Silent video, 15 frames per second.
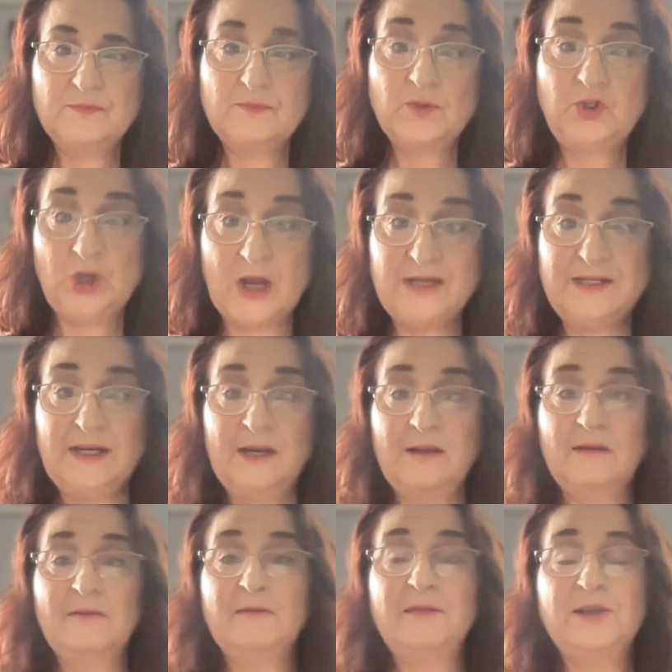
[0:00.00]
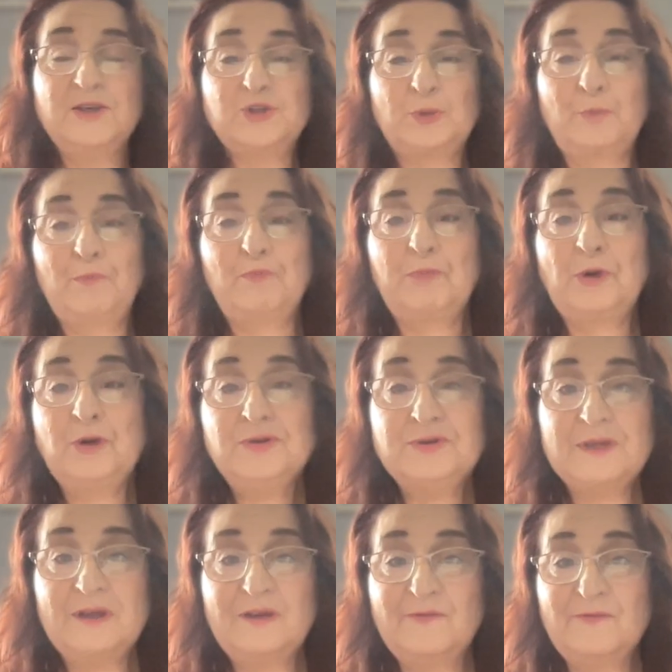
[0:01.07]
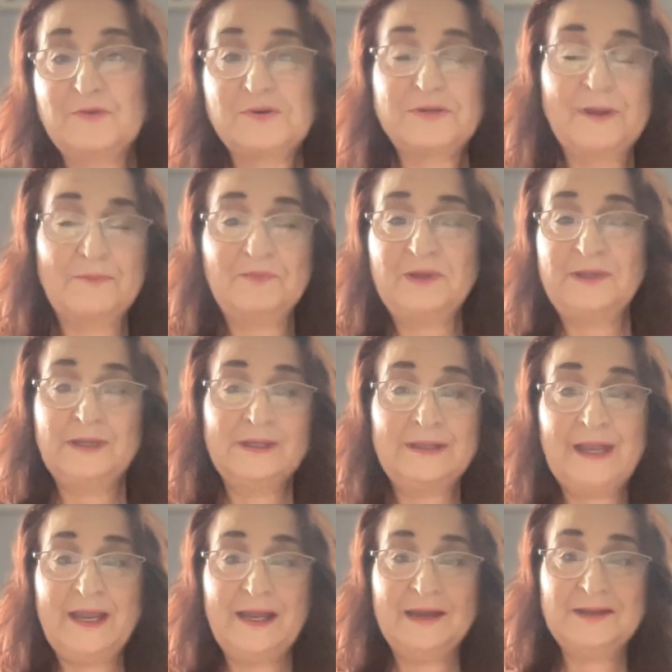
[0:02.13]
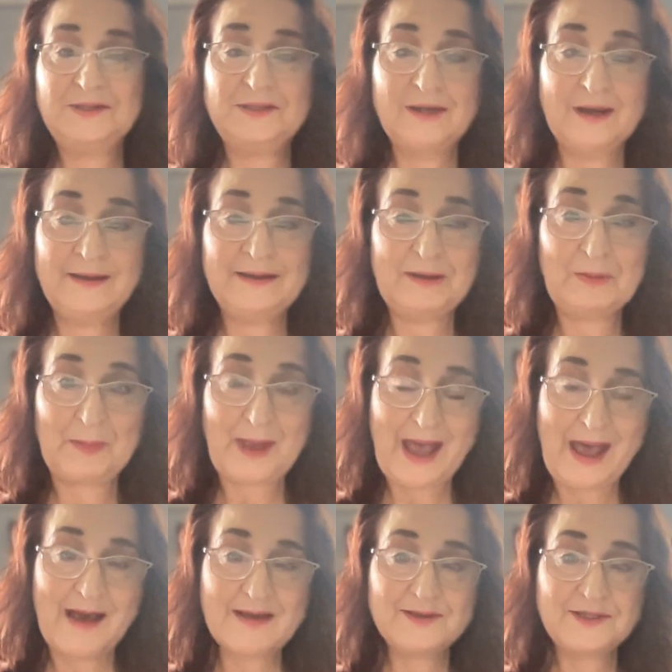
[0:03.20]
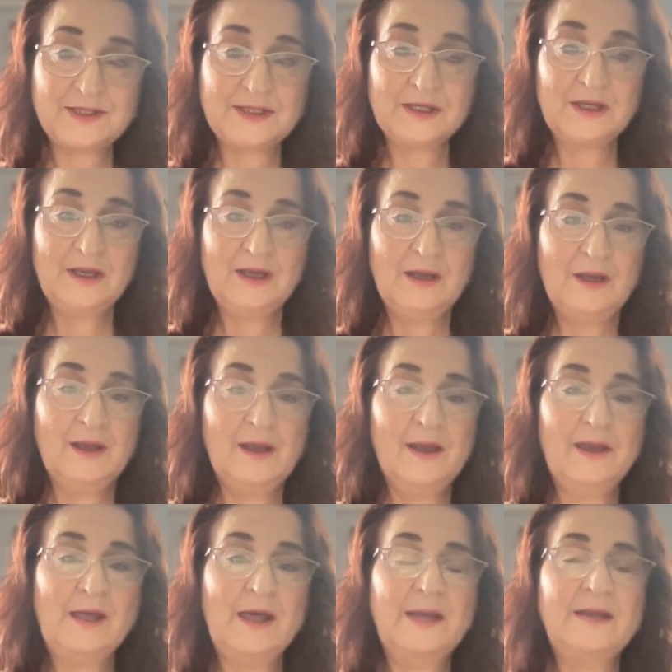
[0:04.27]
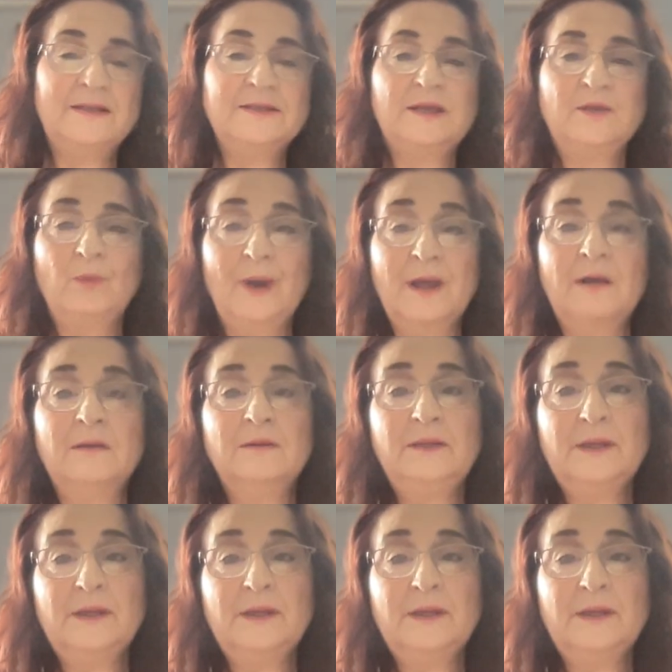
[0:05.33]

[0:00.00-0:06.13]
judging this person for something that they had done in the past. And I said, well,